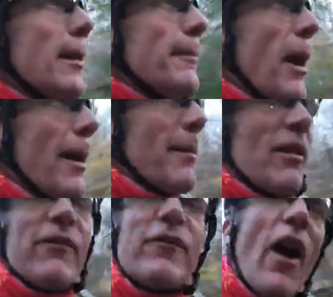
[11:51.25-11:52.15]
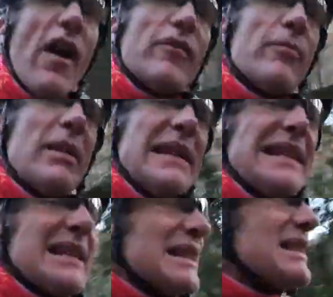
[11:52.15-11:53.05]
by about 5
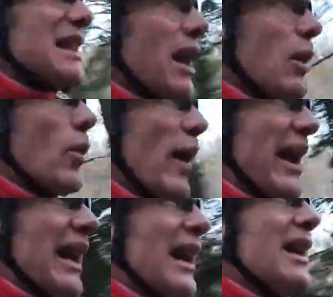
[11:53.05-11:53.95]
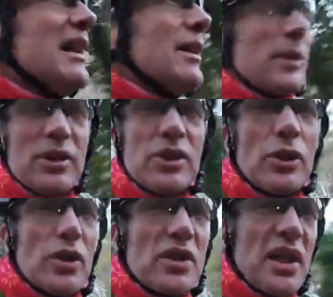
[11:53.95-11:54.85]
meters quicker or
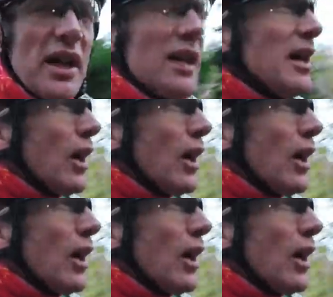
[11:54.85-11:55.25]
shorter